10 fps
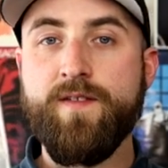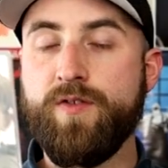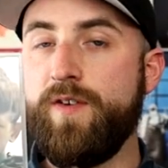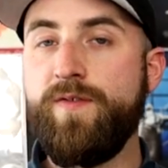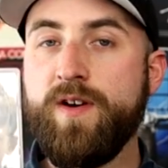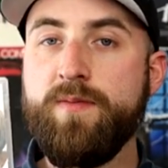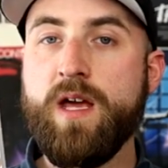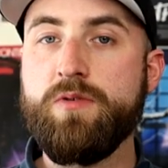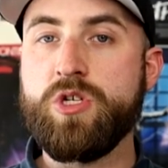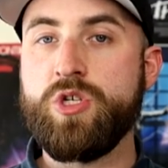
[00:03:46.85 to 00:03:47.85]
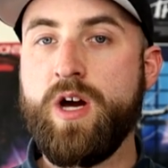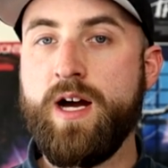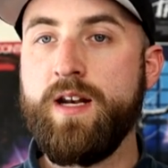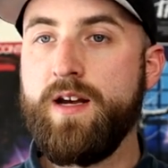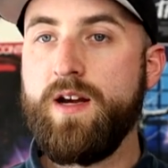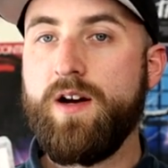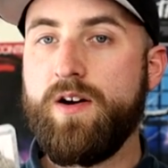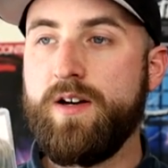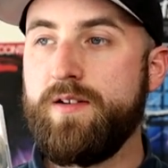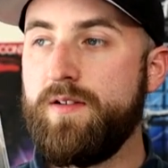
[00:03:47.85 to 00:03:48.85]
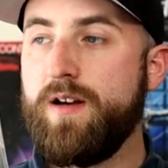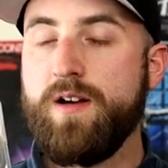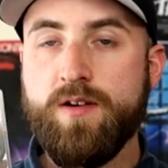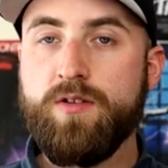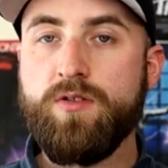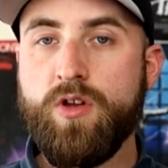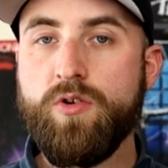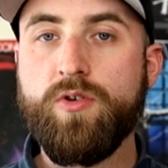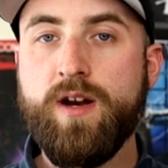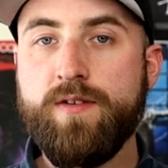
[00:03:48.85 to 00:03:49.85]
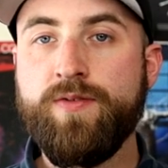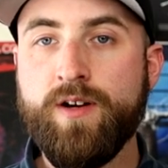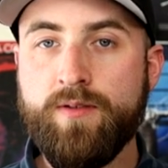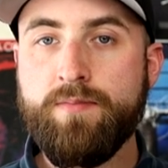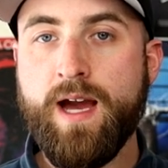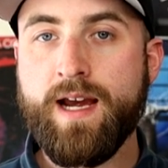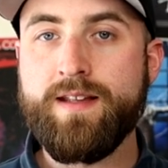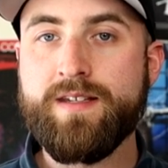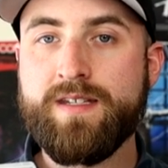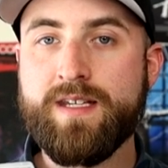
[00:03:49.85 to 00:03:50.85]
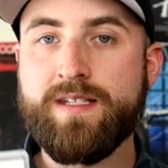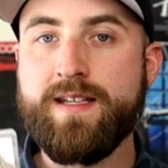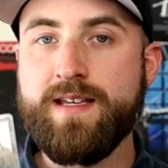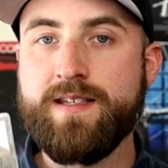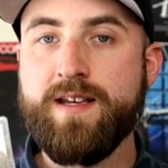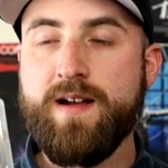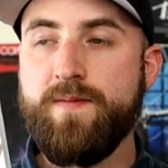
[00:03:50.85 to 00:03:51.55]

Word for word: For a film that was shot on low grade film back in the 60s,